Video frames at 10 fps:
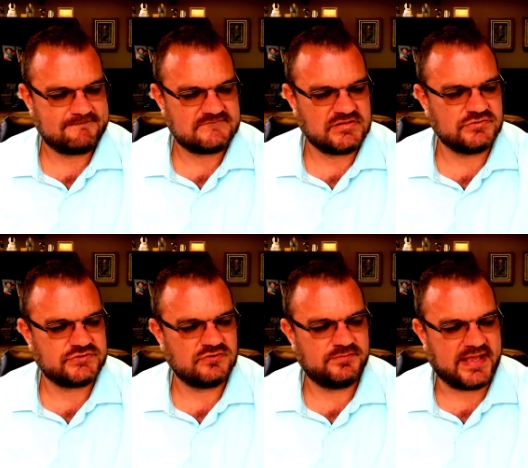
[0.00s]

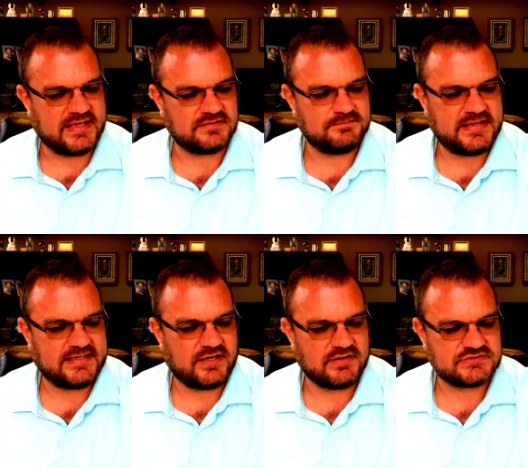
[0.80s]
YouTube and
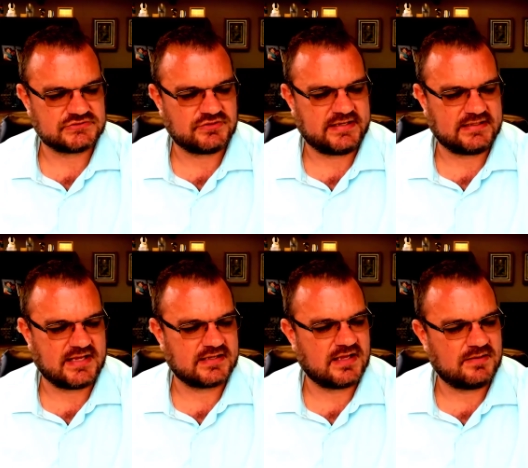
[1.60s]

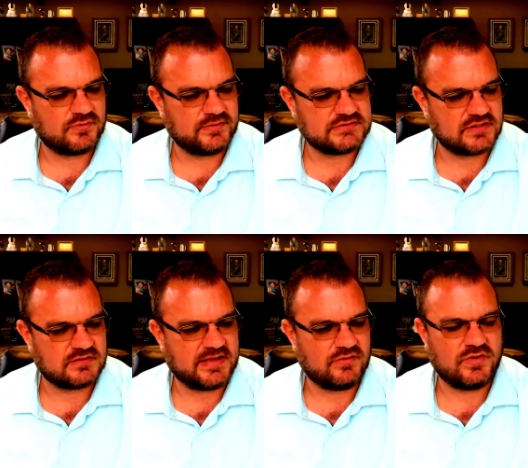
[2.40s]
MedicareAgentTraining.com, where we talk
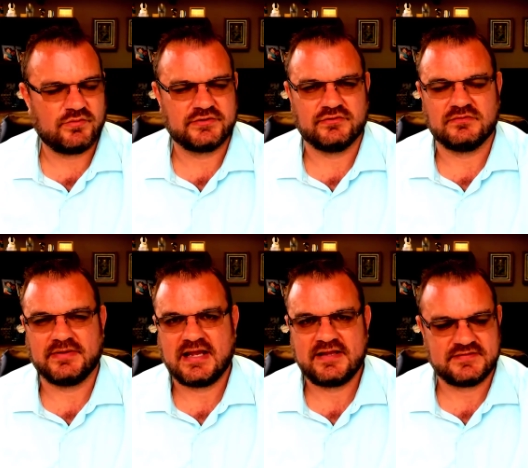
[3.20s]
about what we're doing
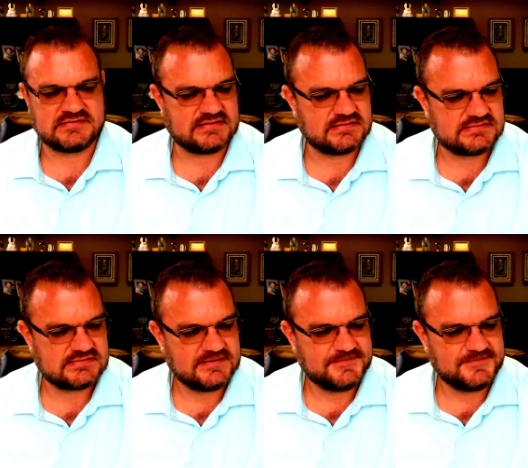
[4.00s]
behind the scenes,